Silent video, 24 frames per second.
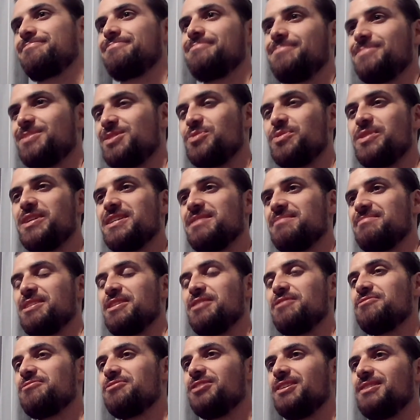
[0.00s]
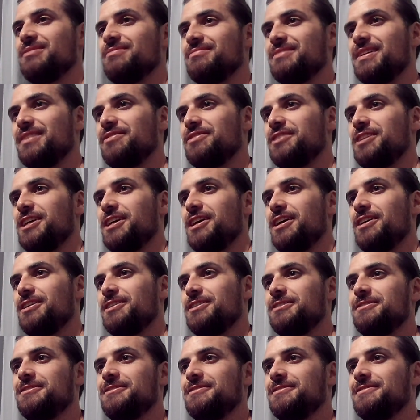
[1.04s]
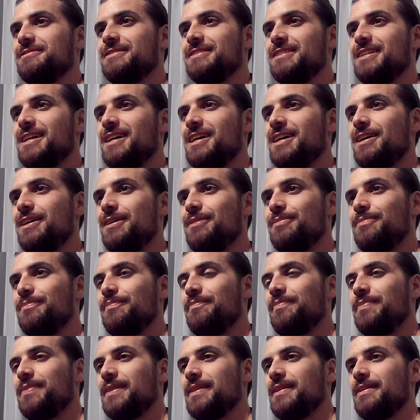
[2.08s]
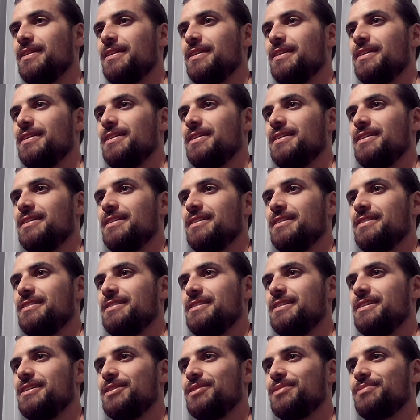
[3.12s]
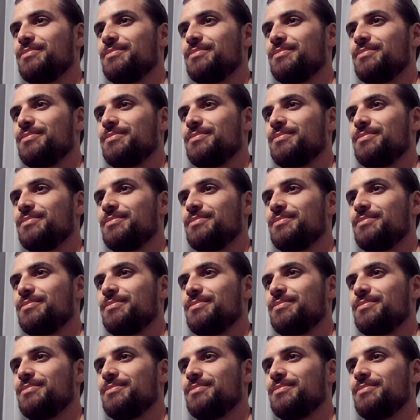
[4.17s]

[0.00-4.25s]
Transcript: sweet, go for it. Give it a go. Um, yeah.